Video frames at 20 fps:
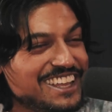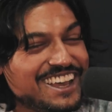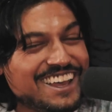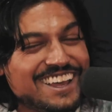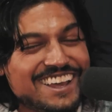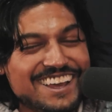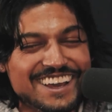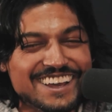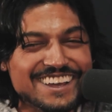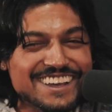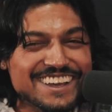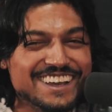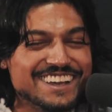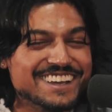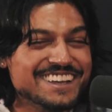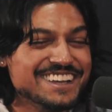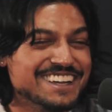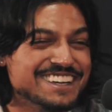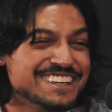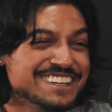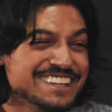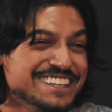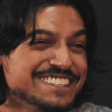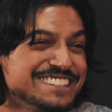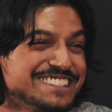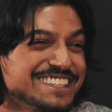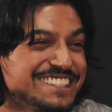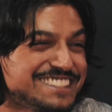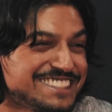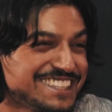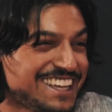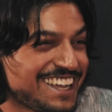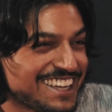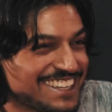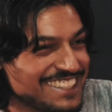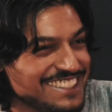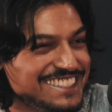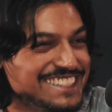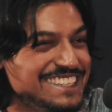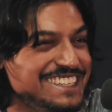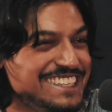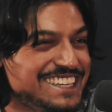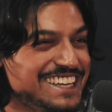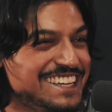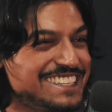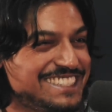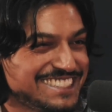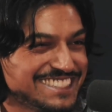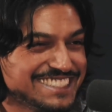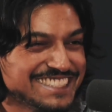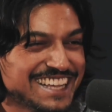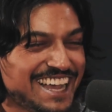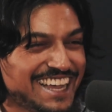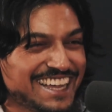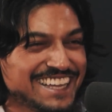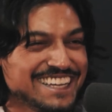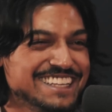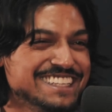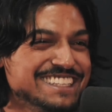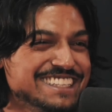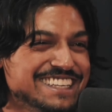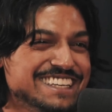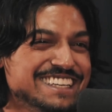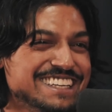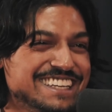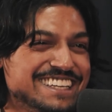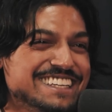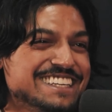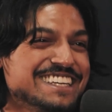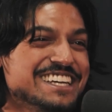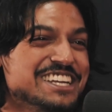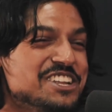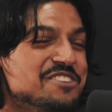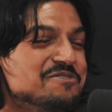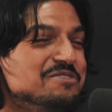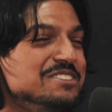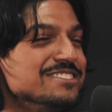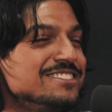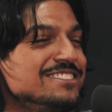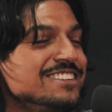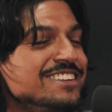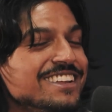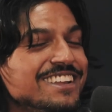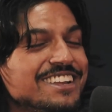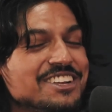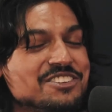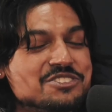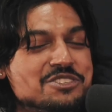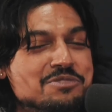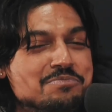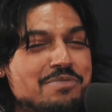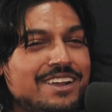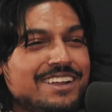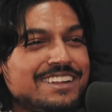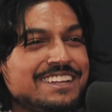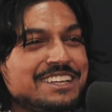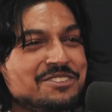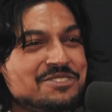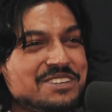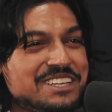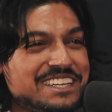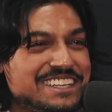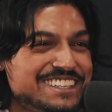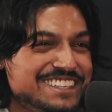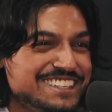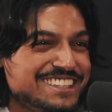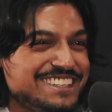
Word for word: it's exactly exactly. and I've been sitting here just pining away.